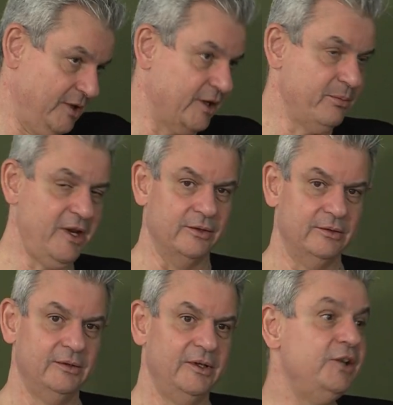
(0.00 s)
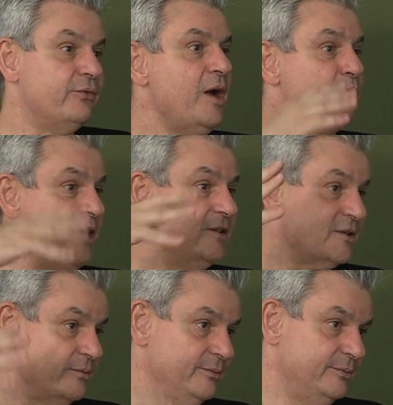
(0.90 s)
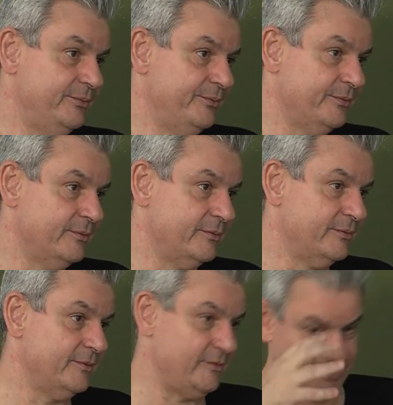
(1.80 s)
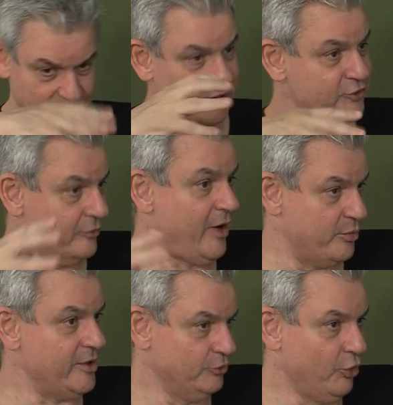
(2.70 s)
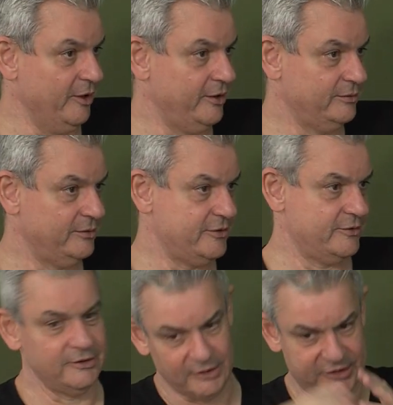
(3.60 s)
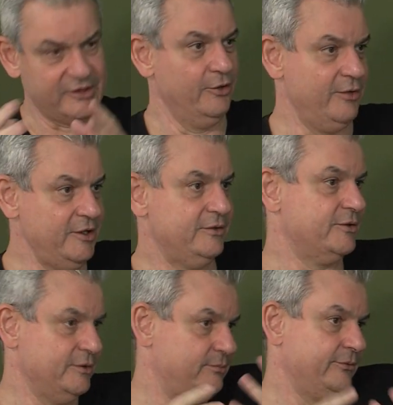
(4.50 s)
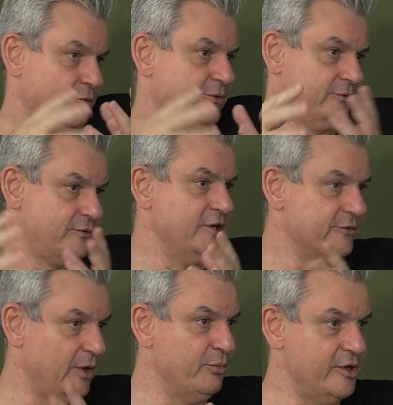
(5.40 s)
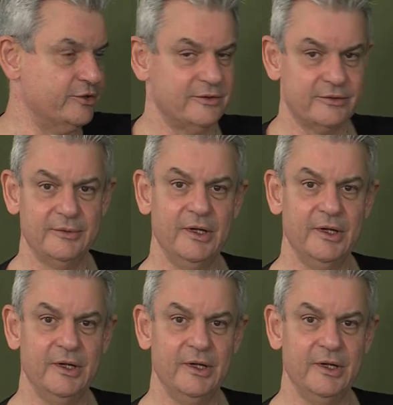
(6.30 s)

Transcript: like me, it vibrates. It begins to vibrate normally. Yes. It accelerates and, of course, creates vibrations.